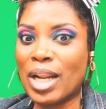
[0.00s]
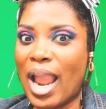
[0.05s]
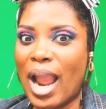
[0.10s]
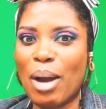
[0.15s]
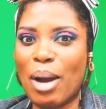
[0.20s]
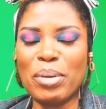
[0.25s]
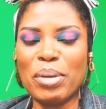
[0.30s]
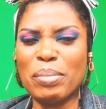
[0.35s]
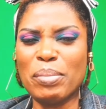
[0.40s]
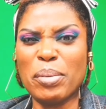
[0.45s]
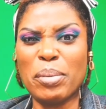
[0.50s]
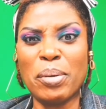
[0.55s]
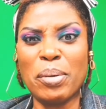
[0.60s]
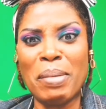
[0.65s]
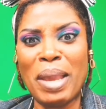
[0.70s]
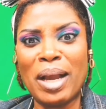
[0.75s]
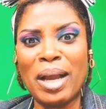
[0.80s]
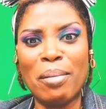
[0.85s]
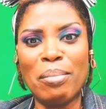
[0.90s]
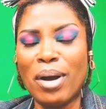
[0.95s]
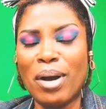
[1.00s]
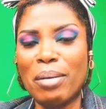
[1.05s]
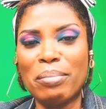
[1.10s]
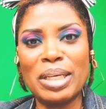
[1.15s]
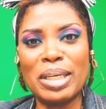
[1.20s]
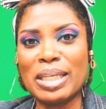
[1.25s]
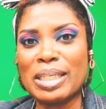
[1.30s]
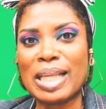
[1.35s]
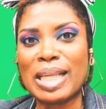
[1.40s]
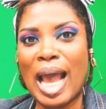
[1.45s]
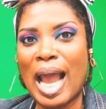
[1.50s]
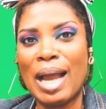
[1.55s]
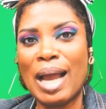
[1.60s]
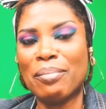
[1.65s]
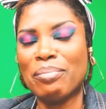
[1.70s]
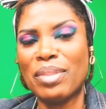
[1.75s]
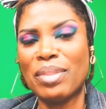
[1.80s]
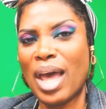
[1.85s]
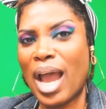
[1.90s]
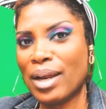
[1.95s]
how people put makeup on, because
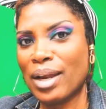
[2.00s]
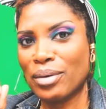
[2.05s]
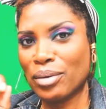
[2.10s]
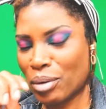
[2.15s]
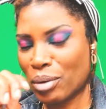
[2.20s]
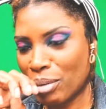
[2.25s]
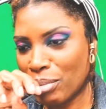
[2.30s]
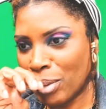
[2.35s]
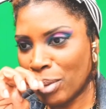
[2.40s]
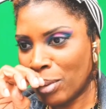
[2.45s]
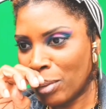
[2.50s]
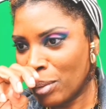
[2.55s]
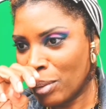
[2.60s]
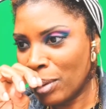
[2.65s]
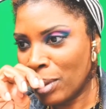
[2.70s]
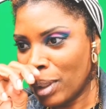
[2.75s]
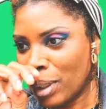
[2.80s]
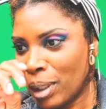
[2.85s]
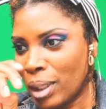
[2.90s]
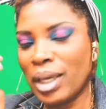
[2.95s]
I'm not normal